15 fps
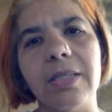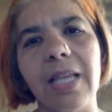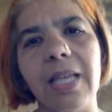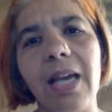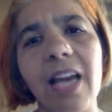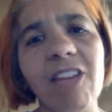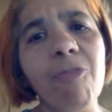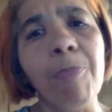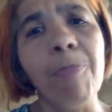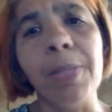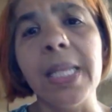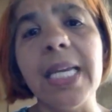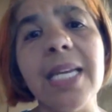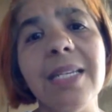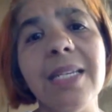They kind of
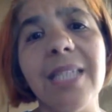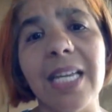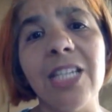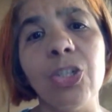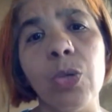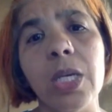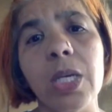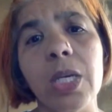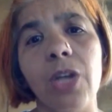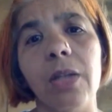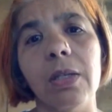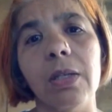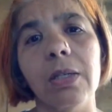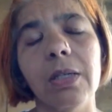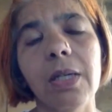bleed into each other.